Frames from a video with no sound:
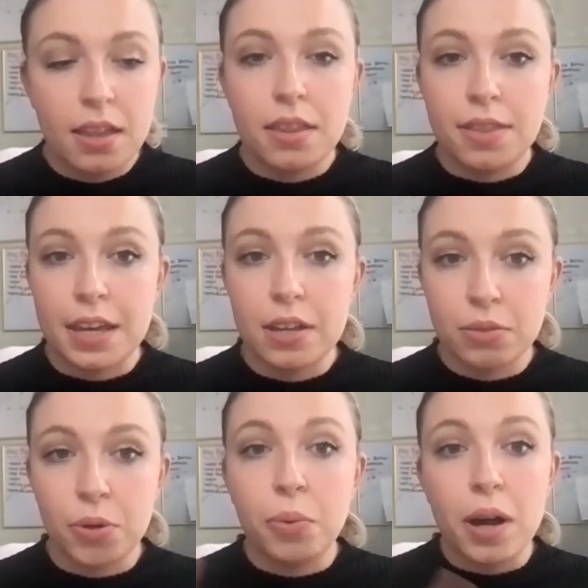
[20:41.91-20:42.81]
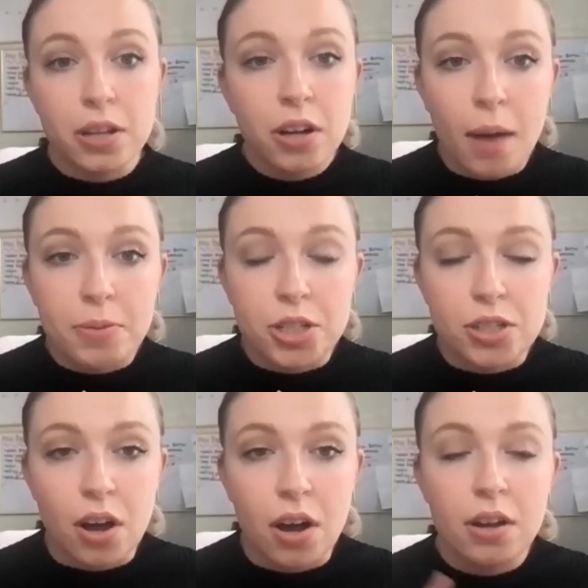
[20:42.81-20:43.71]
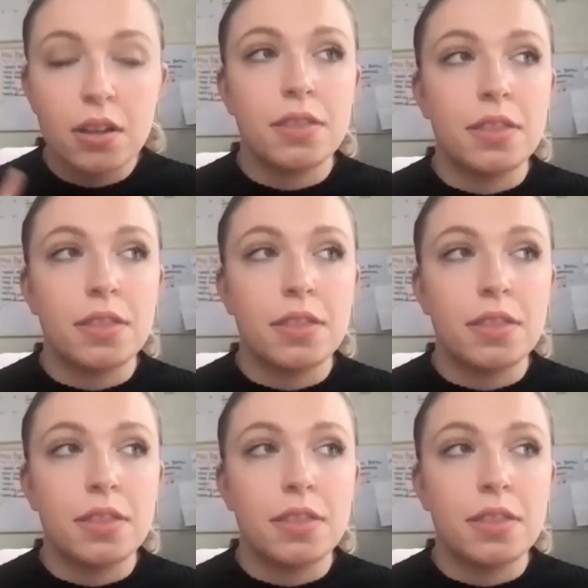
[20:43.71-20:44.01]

Yeah. What your options are,